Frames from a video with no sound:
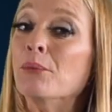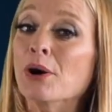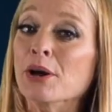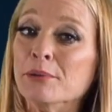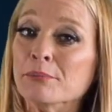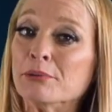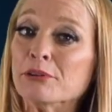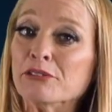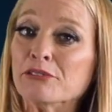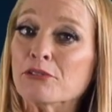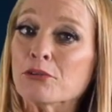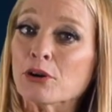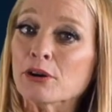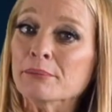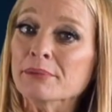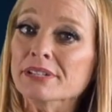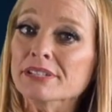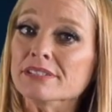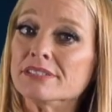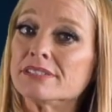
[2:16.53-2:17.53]
one
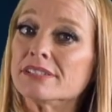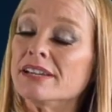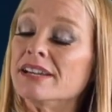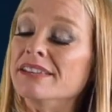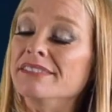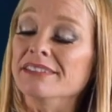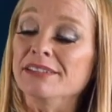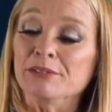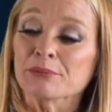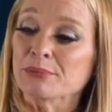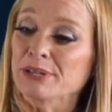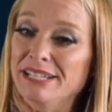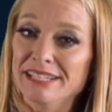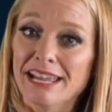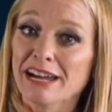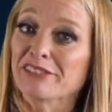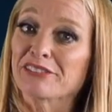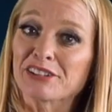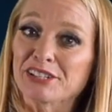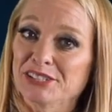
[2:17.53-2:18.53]
performance and then we
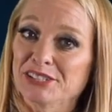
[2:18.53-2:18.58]
never